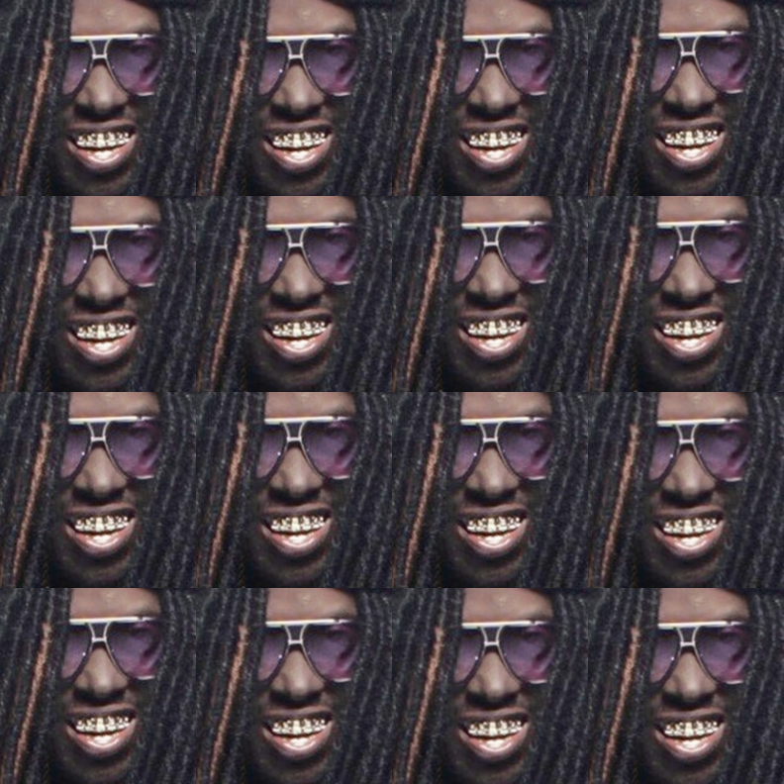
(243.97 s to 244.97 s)
yeah, yeah. for your
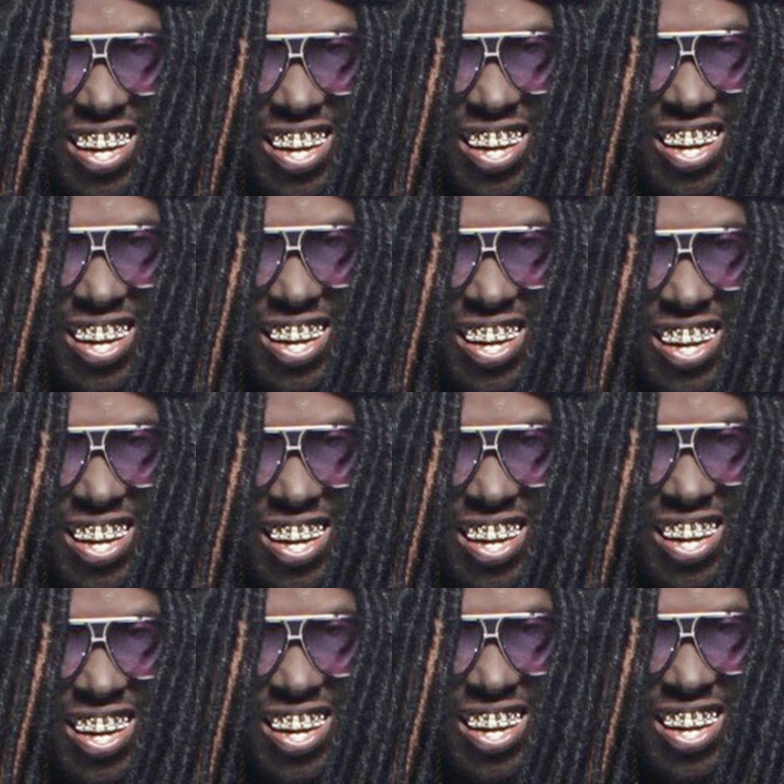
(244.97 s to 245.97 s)
actions yeah, and being
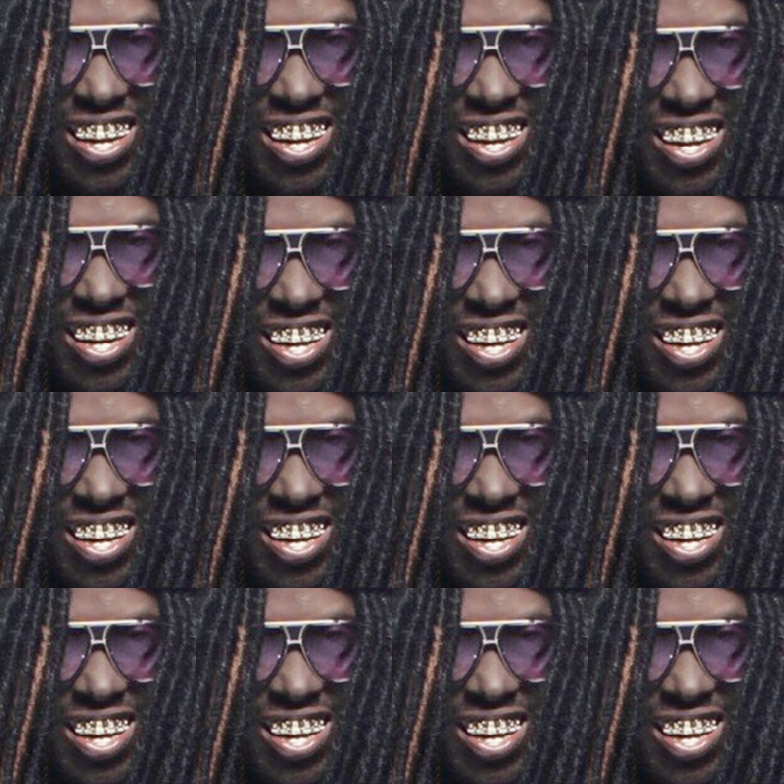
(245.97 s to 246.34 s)
irresponsible. I taking